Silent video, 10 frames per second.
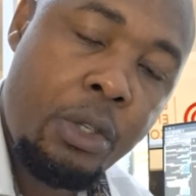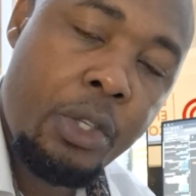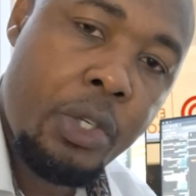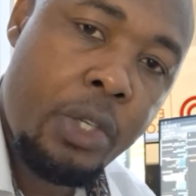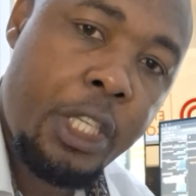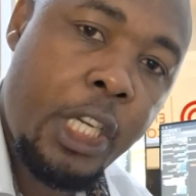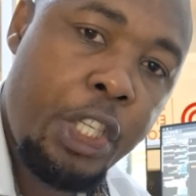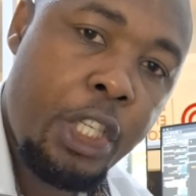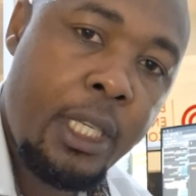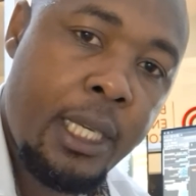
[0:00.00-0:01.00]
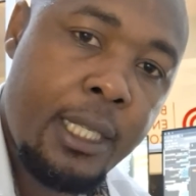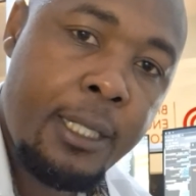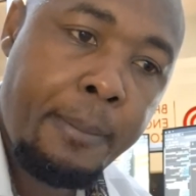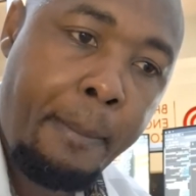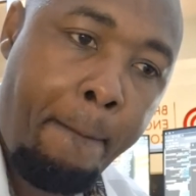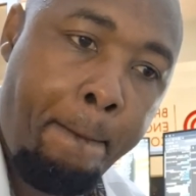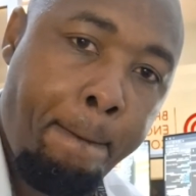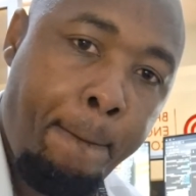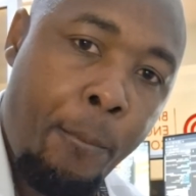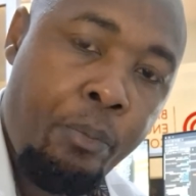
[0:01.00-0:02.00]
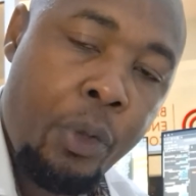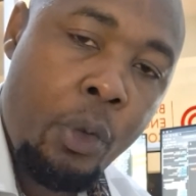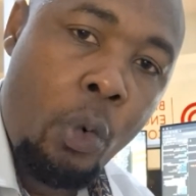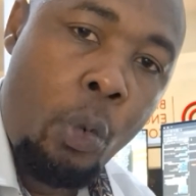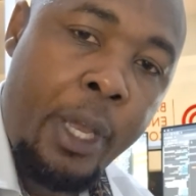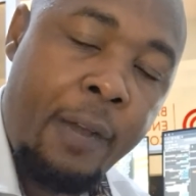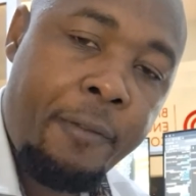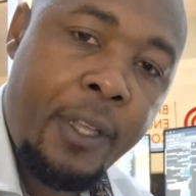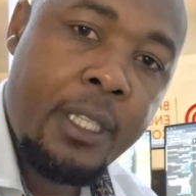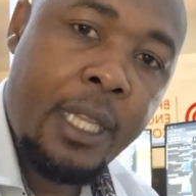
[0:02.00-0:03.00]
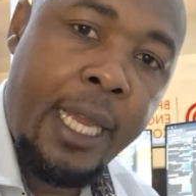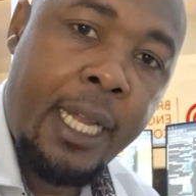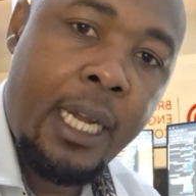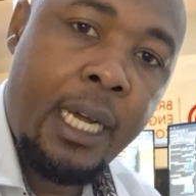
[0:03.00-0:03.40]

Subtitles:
or structure engineers. We have things like